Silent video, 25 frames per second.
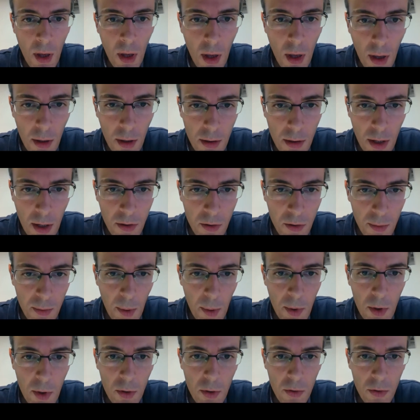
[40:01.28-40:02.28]
And let's
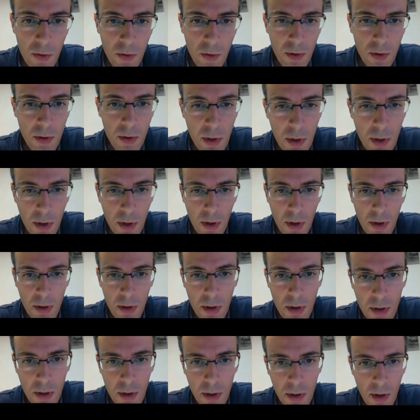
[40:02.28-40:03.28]
maybe use
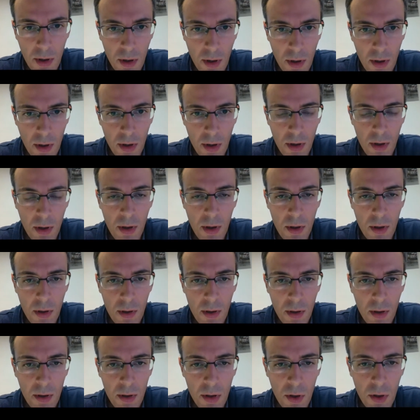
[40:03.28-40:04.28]
the
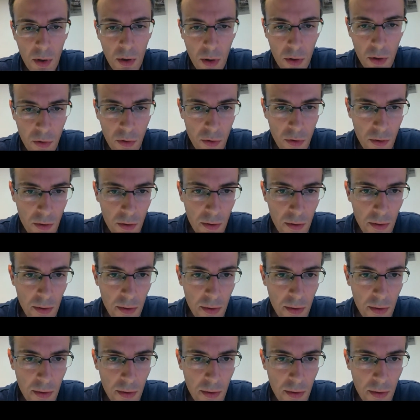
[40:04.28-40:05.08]
Otsu